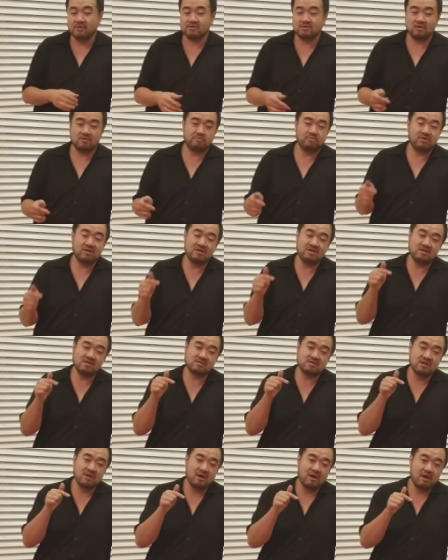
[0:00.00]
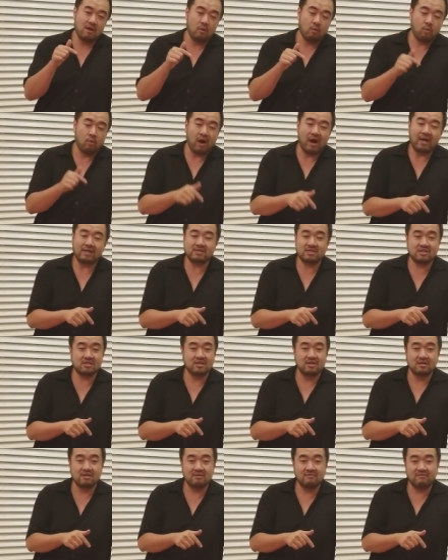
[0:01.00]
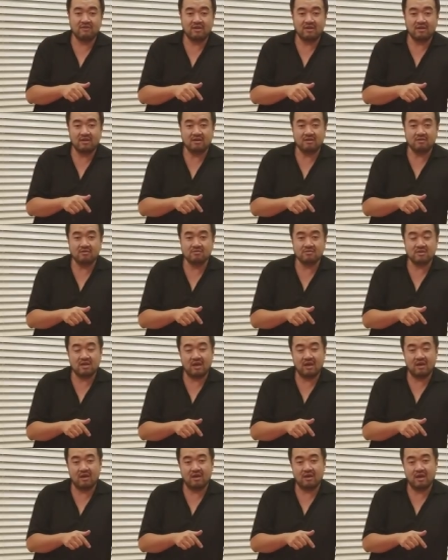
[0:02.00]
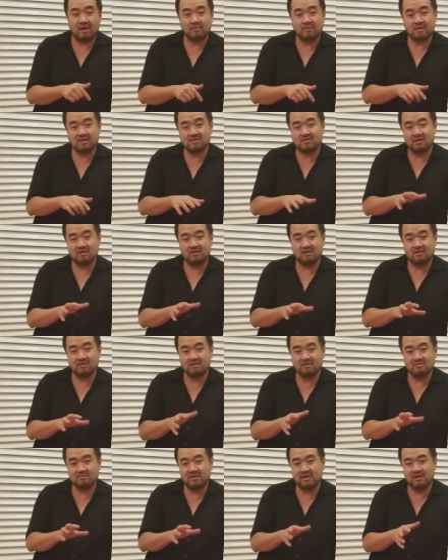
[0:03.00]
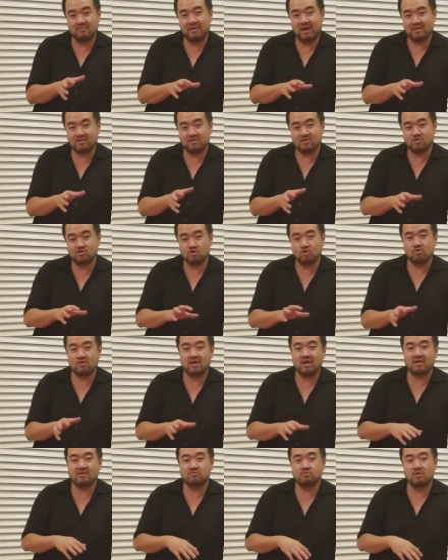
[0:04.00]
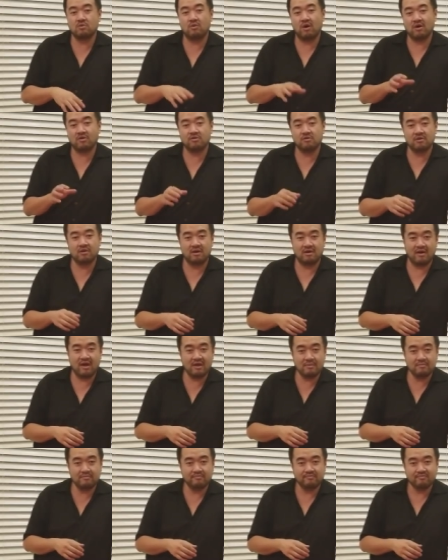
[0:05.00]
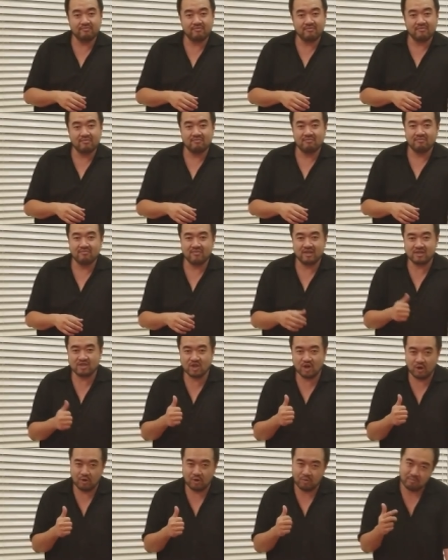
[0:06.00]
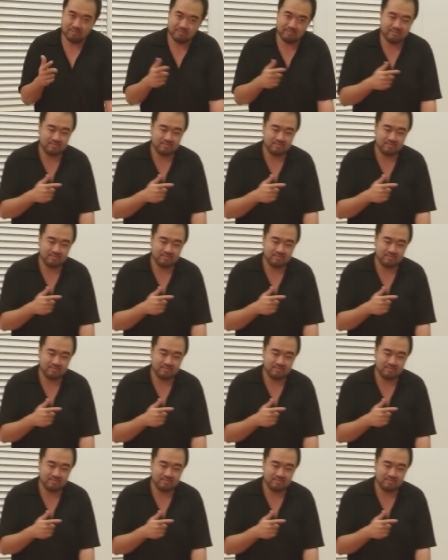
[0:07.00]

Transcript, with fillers: So please watch the videos, and I'm going to tell you a little bit about the story as we walk through it. All right, let's go.